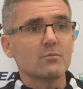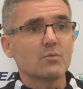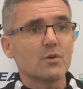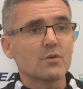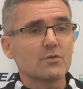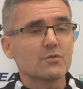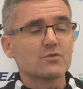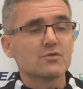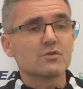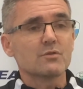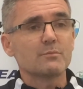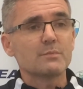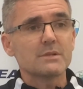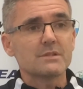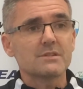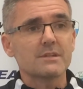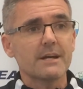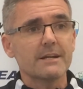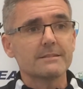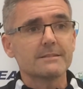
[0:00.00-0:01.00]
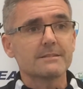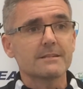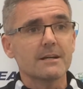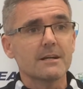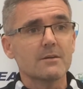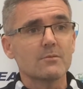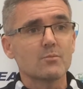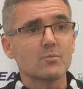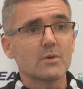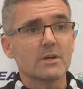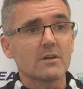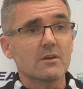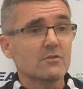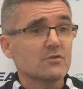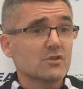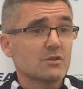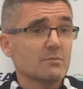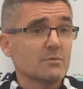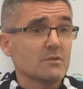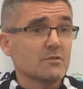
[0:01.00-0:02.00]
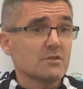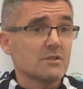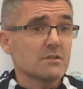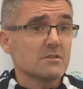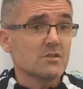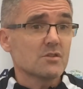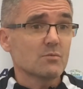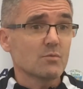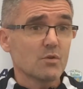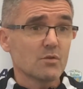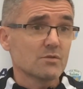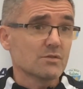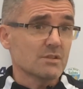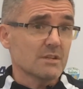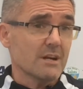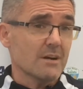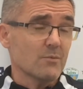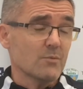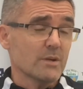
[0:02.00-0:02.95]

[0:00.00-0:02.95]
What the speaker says: 100%, and we're contributing towards that.